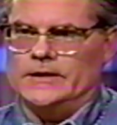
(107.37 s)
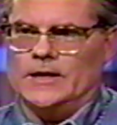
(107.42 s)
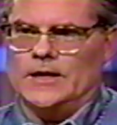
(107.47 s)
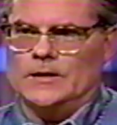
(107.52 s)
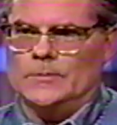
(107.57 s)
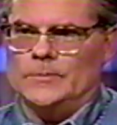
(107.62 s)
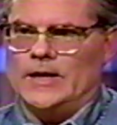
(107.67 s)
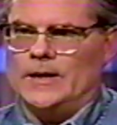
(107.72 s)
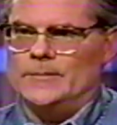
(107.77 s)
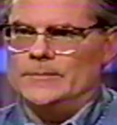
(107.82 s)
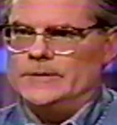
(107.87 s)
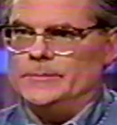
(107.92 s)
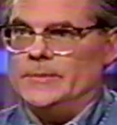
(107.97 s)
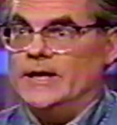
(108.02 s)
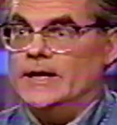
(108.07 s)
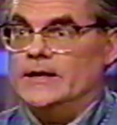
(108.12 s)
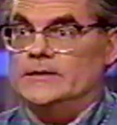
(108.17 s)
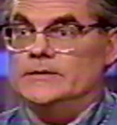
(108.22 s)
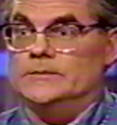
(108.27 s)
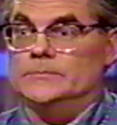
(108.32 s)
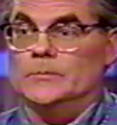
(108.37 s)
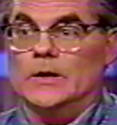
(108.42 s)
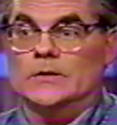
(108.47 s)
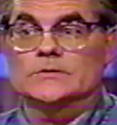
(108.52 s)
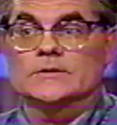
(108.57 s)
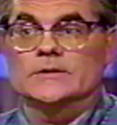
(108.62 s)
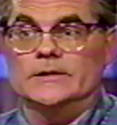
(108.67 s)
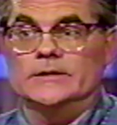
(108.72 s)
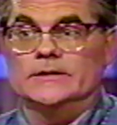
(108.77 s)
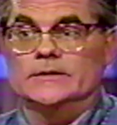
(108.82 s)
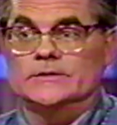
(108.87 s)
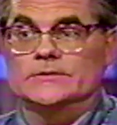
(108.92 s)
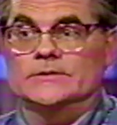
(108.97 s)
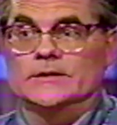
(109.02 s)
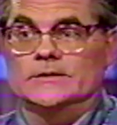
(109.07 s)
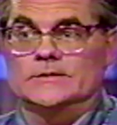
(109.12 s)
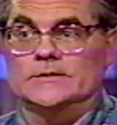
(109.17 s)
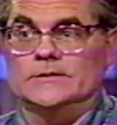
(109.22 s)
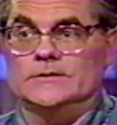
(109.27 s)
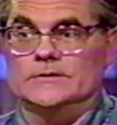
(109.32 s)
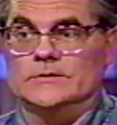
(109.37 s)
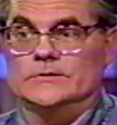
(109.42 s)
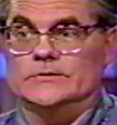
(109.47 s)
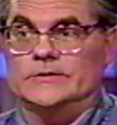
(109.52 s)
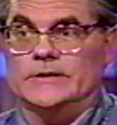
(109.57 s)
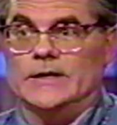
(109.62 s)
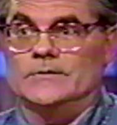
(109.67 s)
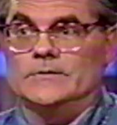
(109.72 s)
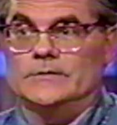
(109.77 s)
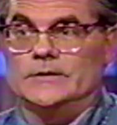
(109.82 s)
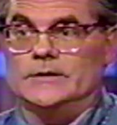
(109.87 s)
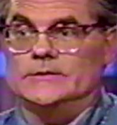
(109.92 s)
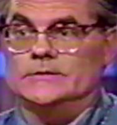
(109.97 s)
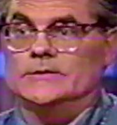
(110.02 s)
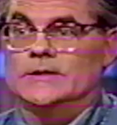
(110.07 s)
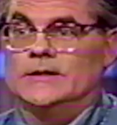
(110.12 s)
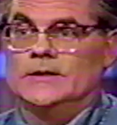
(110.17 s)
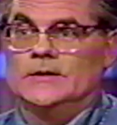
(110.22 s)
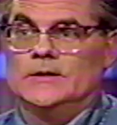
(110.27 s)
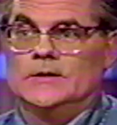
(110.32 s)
Yanomami mostly in the 60s and 70s,